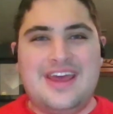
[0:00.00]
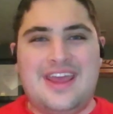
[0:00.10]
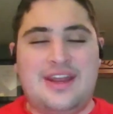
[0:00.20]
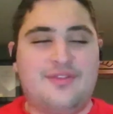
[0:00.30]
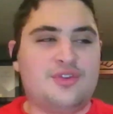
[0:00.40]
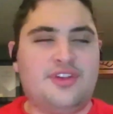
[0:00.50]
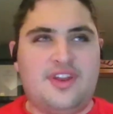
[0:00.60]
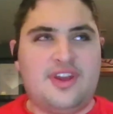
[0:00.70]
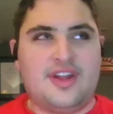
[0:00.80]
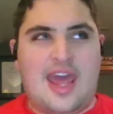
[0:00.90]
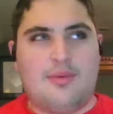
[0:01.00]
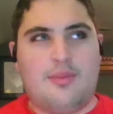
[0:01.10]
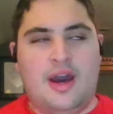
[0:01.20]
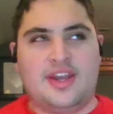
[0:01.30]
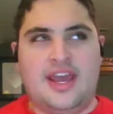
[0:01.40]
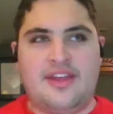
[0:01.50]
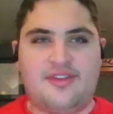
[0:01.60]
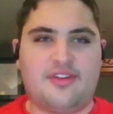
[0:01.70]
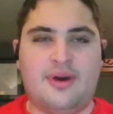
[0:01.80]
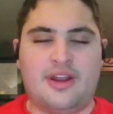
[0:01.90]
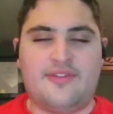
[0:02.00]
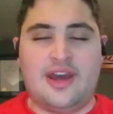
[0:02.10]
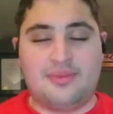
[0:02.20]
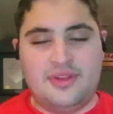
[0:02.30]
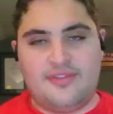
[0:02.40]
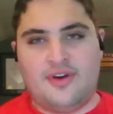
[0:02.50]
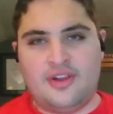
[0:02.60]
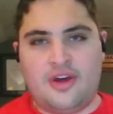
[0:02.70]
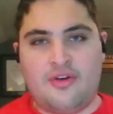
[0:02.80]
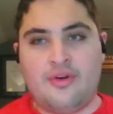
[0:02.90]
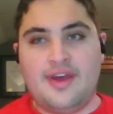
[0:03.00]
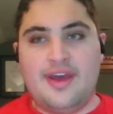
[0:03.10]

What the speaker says: And if you're listening on Apple Podcasts or Spotify, please follow.